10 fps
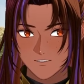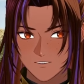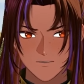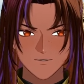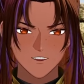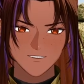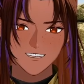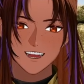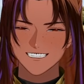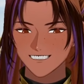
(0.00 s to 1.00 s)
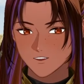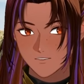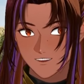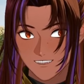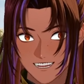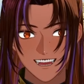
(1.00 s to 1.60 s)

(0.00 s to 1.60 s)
spells. That's right.